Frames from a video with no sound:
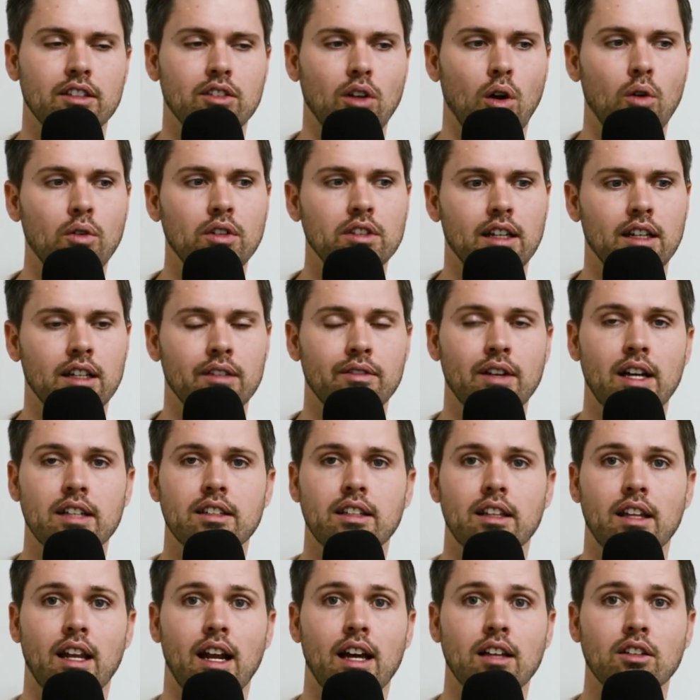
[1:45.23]
It's always an
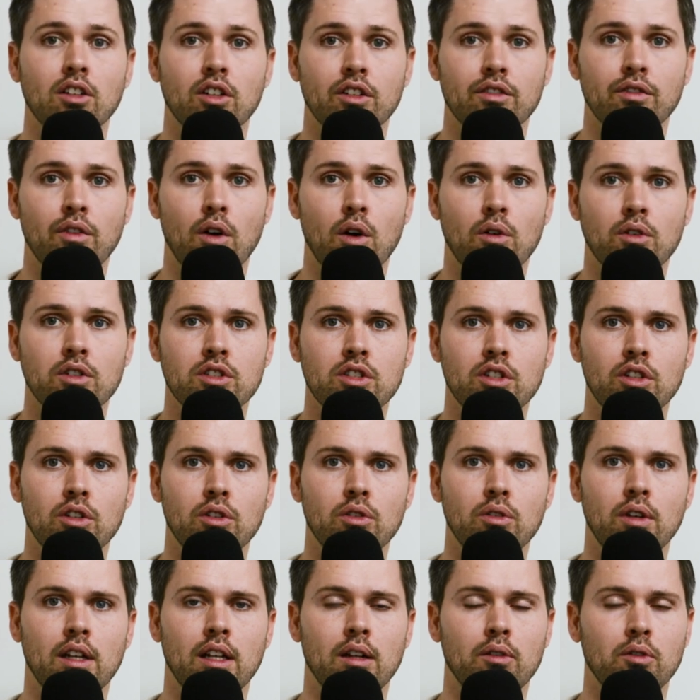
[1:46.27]
event that I look forward
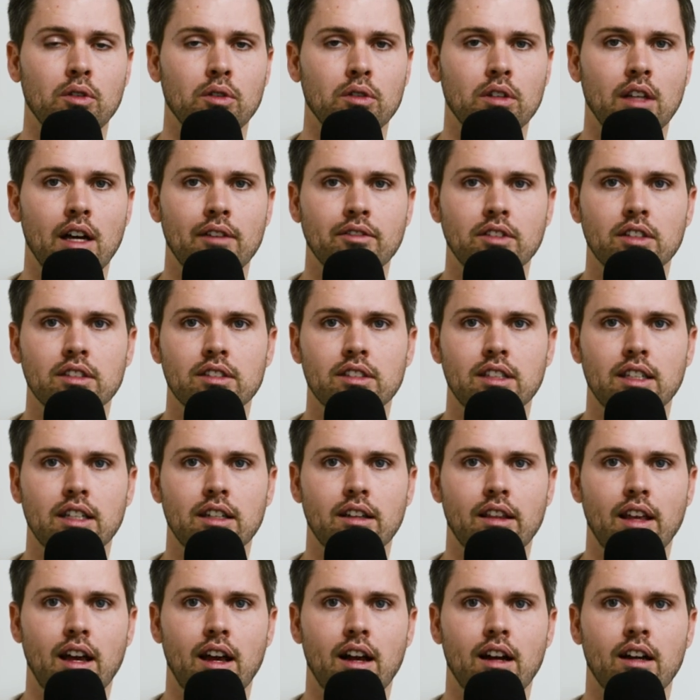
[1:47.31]
to, and then we would love to see
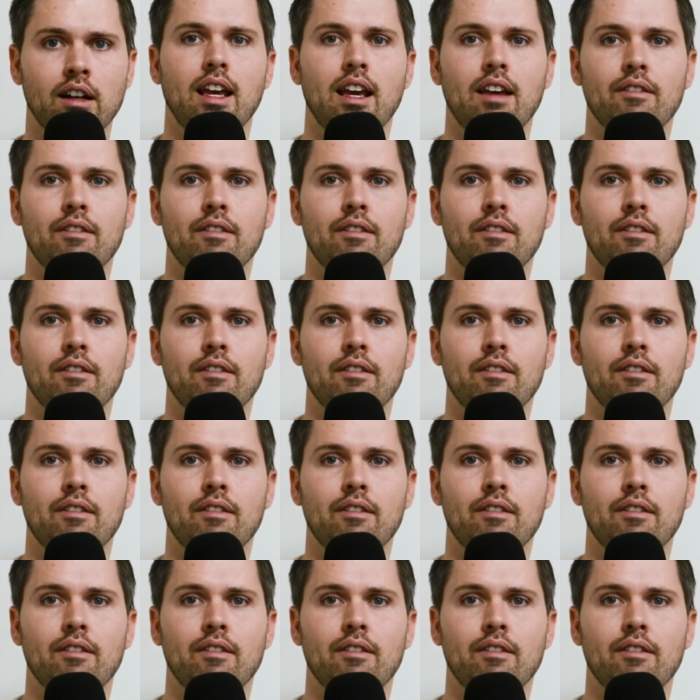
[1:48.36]
you there.